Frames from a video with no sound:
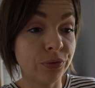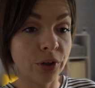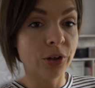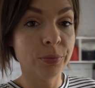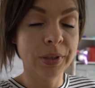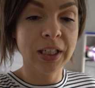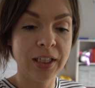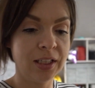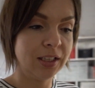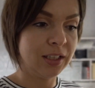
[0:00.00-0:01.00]
from
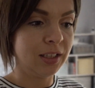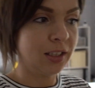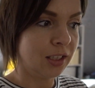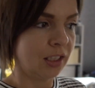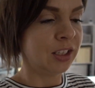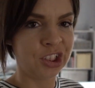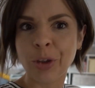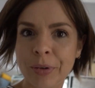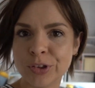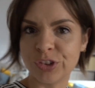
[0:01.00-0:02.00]
the
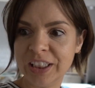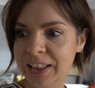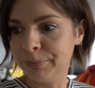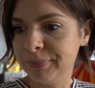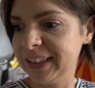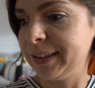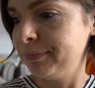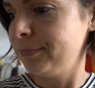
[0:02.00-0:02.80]
Shop of Dreams.